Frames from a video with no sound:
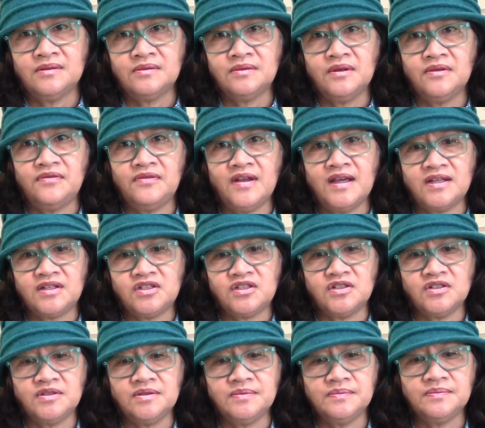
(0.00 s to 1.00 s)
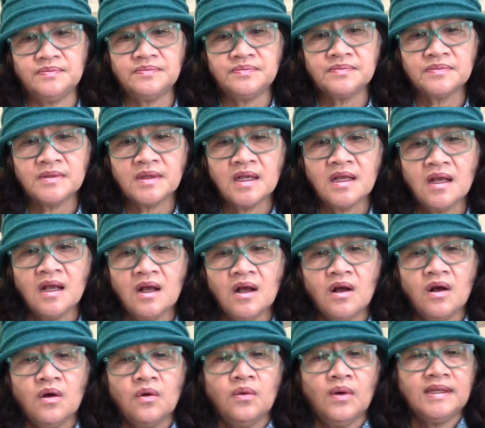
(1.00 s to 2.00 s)
Reflection.
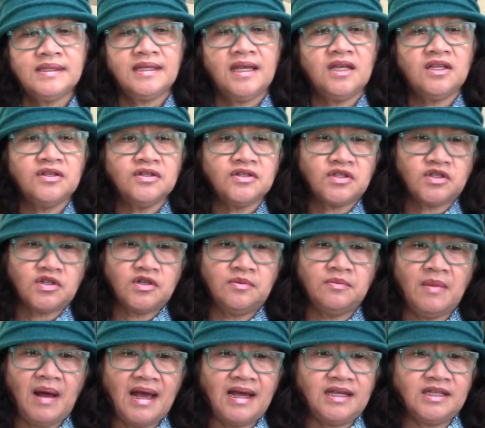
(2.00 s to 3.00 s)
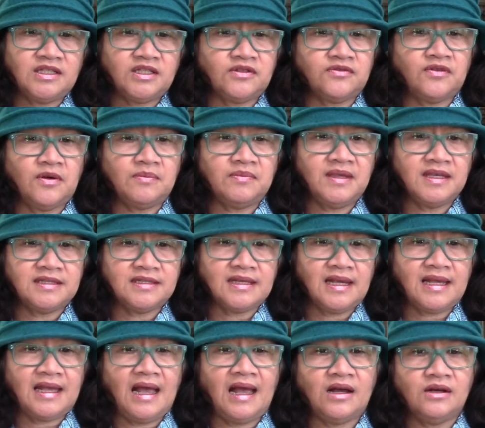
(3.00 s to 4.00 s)
What can you surmise from this
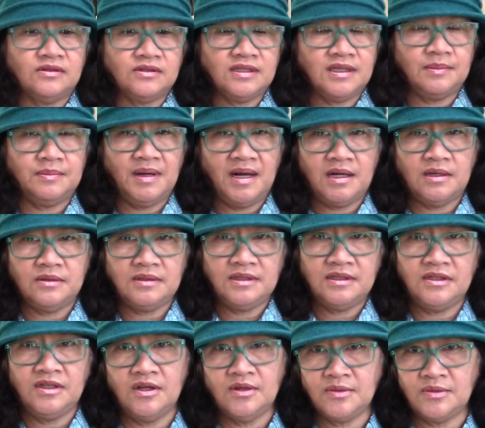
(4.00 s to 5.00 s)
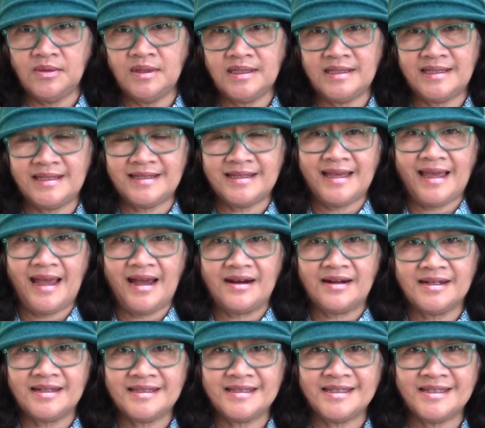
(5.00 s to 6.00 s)
account about Noah's
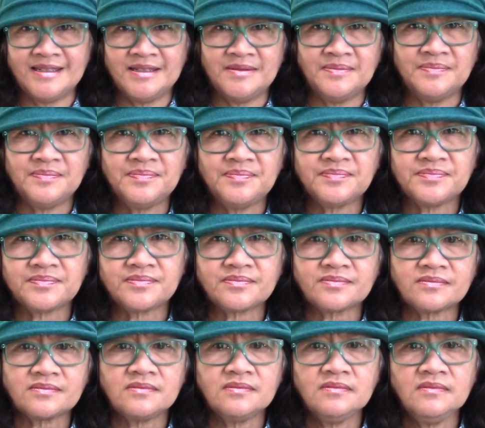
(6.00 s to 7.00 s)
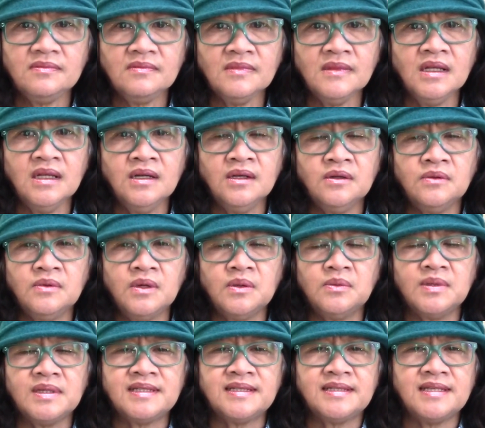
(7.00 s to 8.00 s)
character? Well,
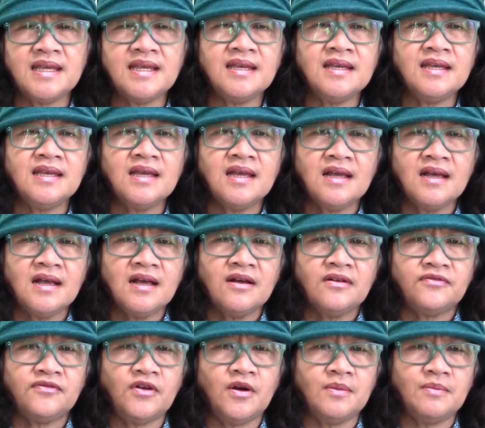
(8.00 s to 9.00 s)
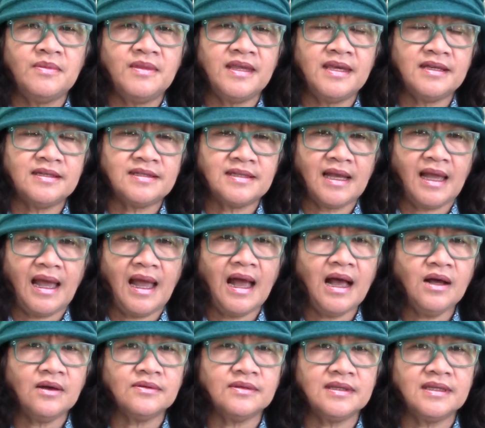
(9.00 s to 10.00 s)
we see from this
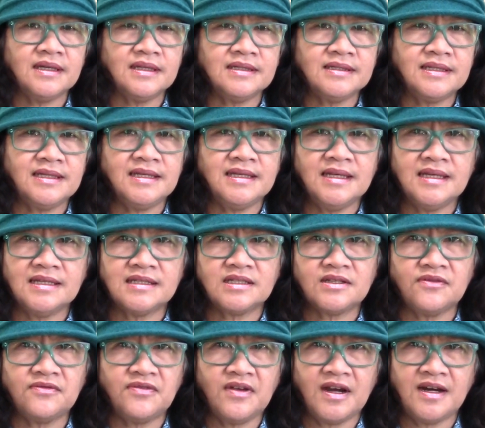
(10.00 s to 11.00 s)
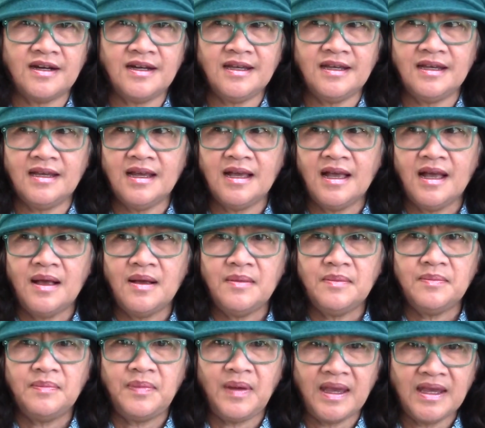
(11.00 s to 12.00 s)
account that he is a very
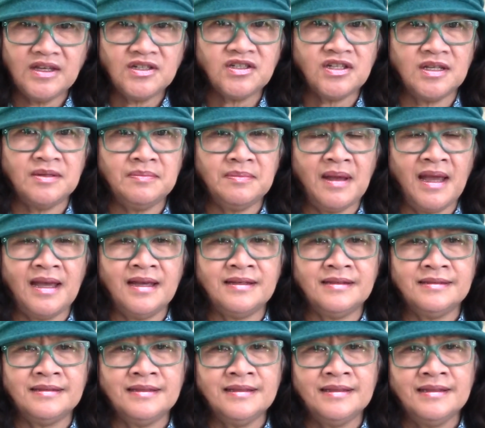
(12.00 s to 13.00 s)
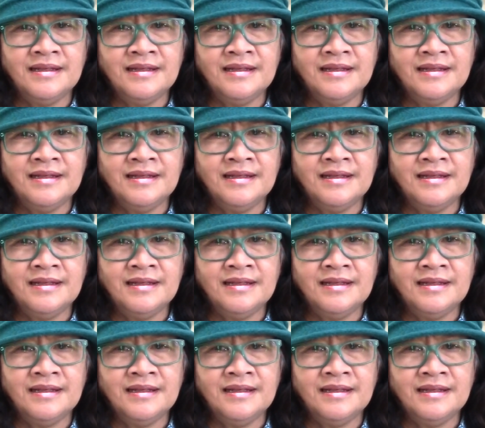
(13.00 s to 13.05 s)
patient man.